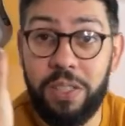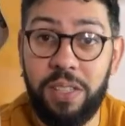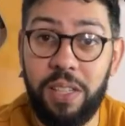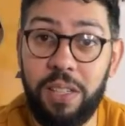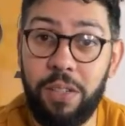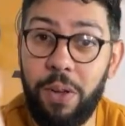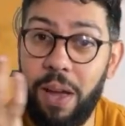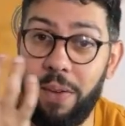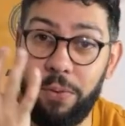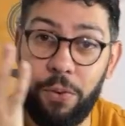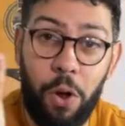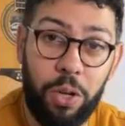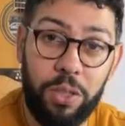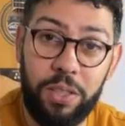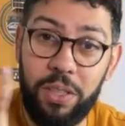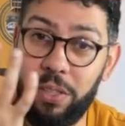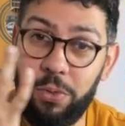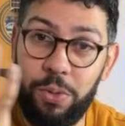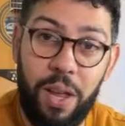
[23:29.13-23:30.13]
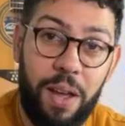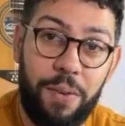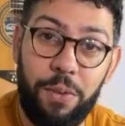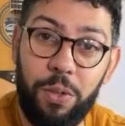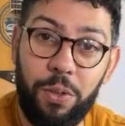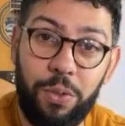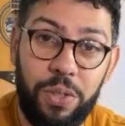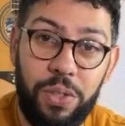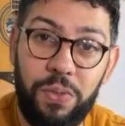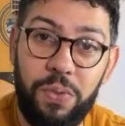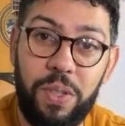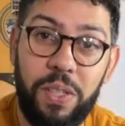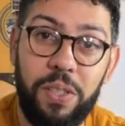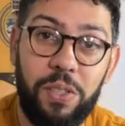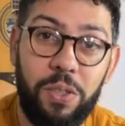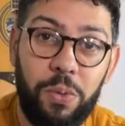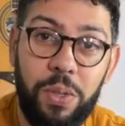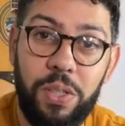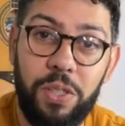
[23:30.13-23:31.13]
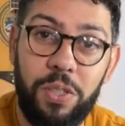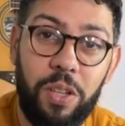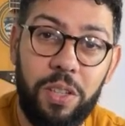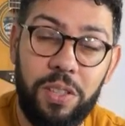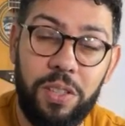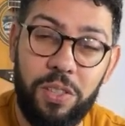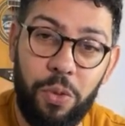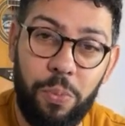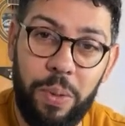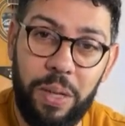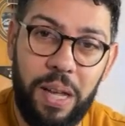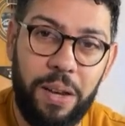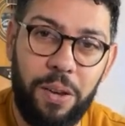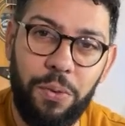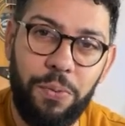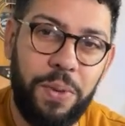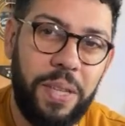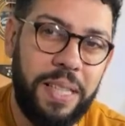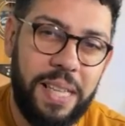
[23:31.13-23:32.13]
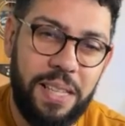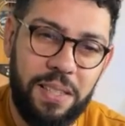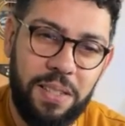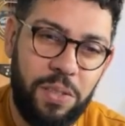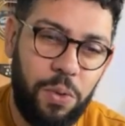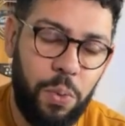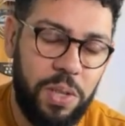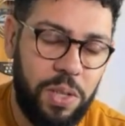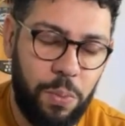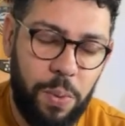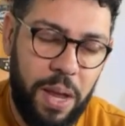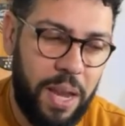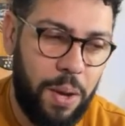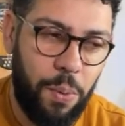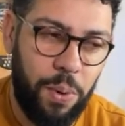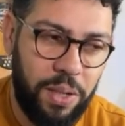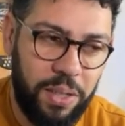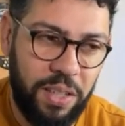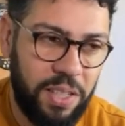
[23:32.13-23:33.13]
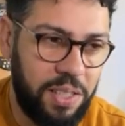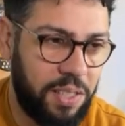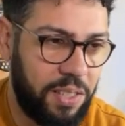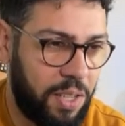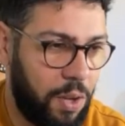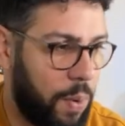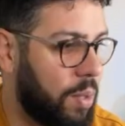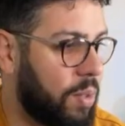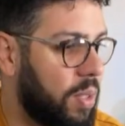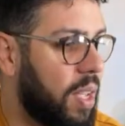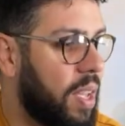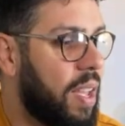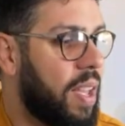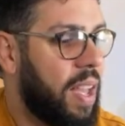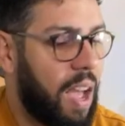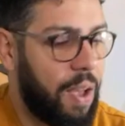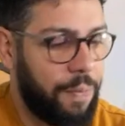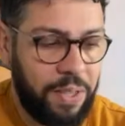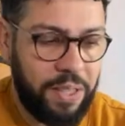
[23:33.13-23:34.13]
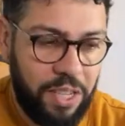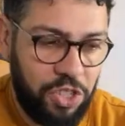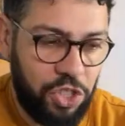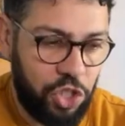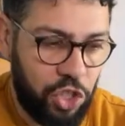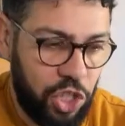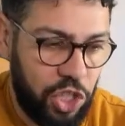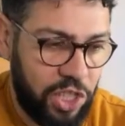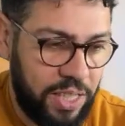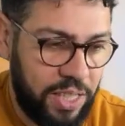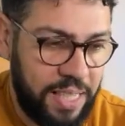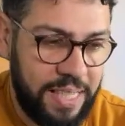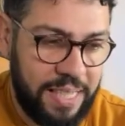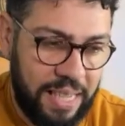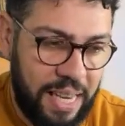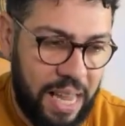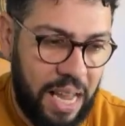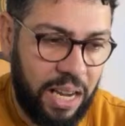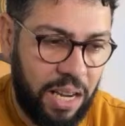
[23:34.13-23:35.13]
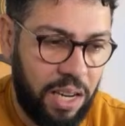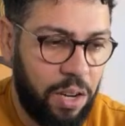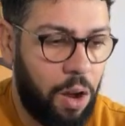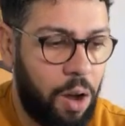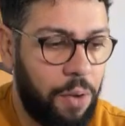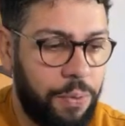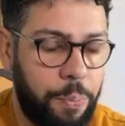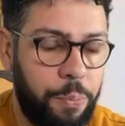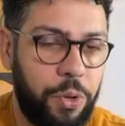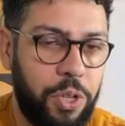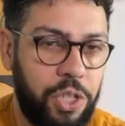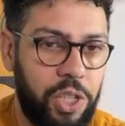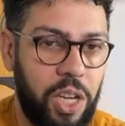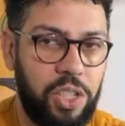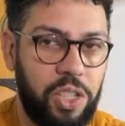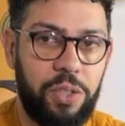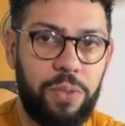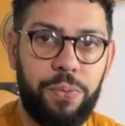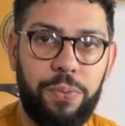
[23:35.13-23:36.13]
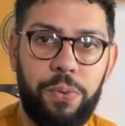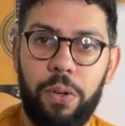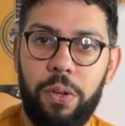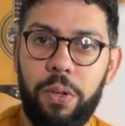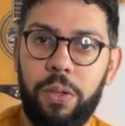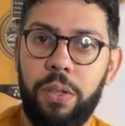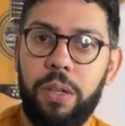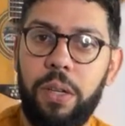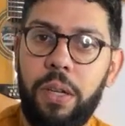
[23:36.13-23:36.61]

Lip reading: and you have cocktails and you have all these things. So it's not so much. I don't think that's the reason why anyone doesn't go out. I think there's just this lack of appreciation for